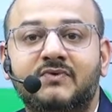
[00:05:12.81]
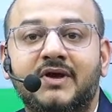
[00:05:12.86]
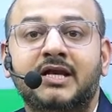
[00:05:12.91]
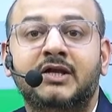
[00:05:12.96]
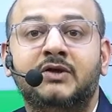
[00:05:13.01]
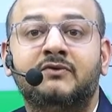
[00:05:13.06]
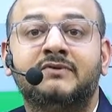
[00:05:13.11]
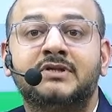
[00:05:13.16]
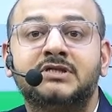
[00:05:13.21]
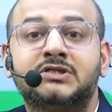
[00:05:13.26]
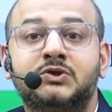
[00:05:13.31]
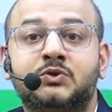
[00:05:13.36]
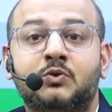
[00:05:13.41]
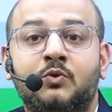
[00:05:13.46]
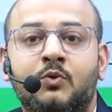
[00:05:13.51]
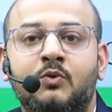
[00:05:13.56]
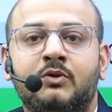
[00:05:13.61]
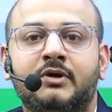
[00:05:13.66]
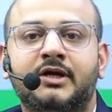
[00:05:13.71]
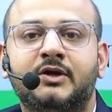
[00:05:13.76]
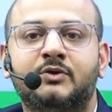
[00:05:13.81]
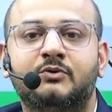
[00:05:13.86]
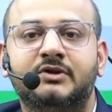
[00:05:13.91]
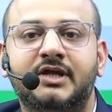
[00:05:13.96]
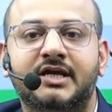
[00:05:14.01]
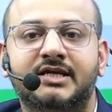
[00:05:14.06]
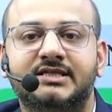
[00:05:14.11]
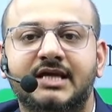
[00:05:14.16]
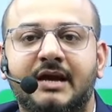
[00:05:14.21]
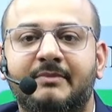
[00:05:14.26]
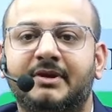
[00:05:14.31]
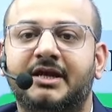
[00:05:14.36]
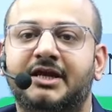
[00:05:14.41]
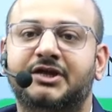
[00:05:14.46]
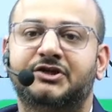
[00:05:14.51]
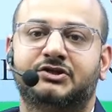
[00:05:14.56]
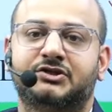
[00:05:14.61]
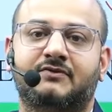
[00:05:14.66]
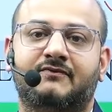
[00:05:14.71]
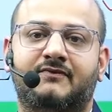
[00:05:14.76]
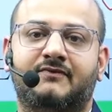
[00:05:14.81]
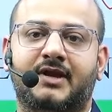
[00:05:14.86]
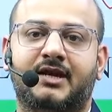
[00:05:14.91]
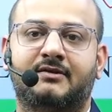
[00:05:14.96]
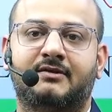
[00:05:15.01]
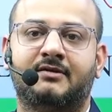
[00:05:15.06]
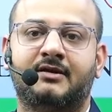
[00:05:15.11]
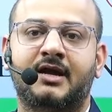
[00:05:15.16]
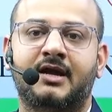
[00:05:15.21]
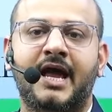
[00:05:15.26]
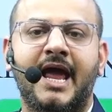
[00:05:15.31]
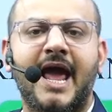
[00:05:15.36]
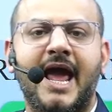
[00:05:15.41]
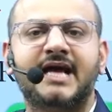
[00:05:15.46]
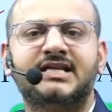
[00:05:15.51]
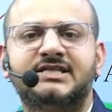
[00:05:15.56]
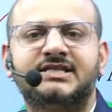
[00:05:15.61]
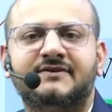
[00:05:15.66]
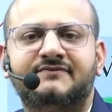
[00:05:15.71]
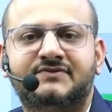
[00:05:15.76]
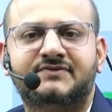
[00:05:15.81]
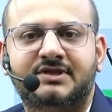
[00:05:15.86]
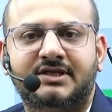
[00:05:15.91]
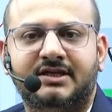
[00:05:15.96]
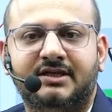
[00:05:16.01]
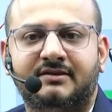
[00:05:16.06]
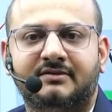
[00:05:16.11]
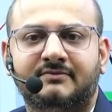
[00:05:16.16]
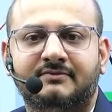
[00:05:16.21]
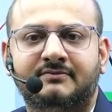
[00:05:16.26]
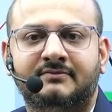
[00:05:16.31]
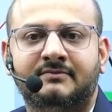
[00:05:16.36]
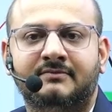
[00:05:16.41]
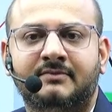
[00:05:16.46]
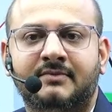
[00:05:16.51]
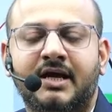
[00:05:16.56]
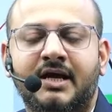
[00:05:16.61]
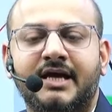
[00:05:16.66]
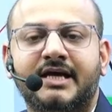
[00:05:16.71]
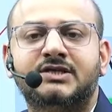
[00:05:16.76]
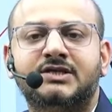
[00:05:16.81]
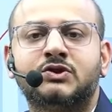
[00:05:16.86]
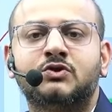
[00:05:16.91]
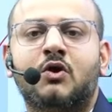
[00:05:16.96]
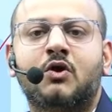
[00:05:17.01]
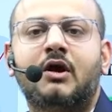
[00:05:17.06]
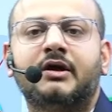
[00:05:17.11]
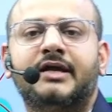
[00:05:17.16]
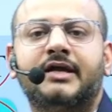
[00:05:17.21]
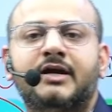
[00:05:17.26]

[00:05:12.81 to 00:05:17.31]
you will score into the examination well. HFC is not an